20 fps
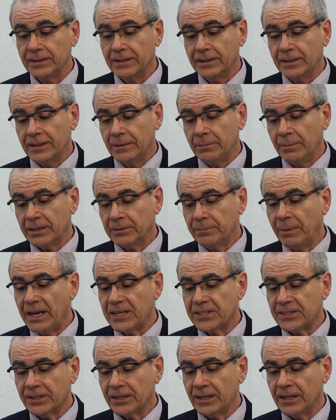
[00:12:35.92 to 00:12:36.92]
Mm-hmm. But
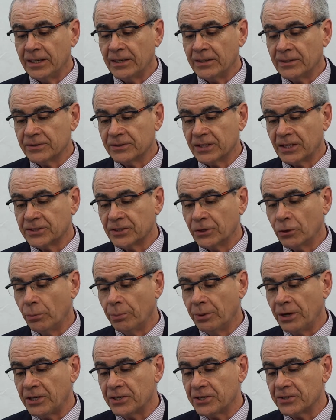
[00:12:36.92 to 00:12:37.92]
basically, such an
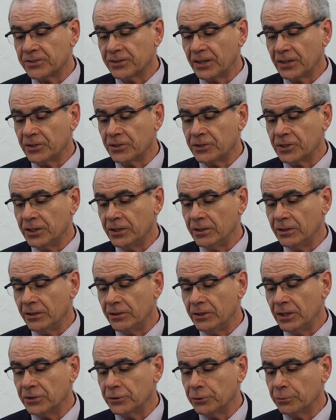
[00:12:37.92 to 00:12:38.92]
operation strategy
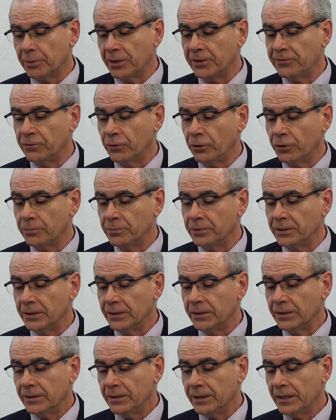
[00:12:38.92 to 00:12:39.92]
needs to perform
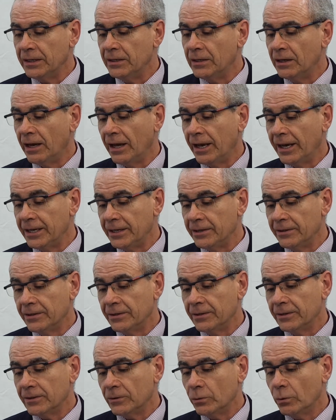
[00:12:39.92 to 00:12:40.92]
in line
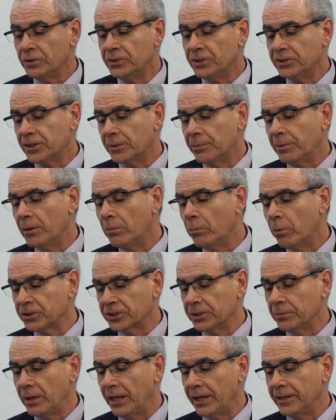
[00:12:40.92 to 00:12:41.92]
with the triple
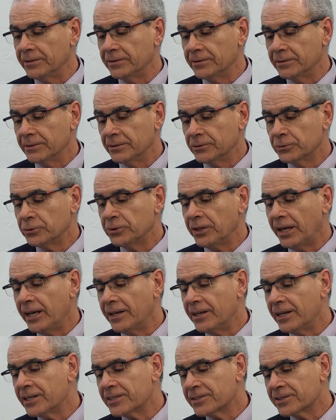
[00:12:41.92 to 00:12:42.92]
bottom line.
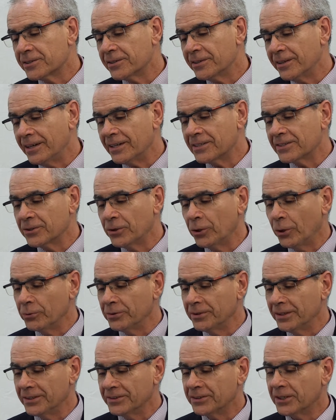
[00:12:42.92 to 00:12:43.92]
Today, it's
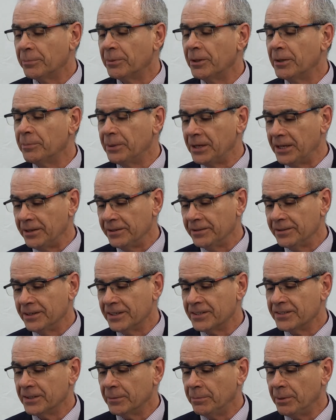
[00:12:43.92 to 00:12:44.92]
known triple P.
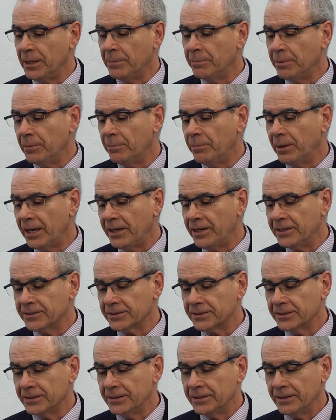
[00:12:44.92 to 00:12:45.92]
It's the people,
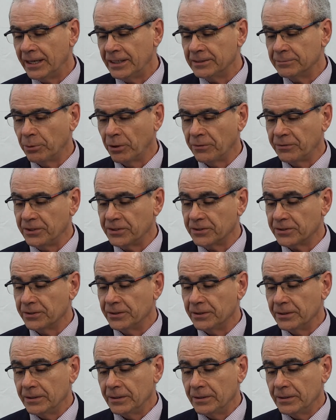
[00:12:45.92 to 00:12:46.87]
planet, and profit.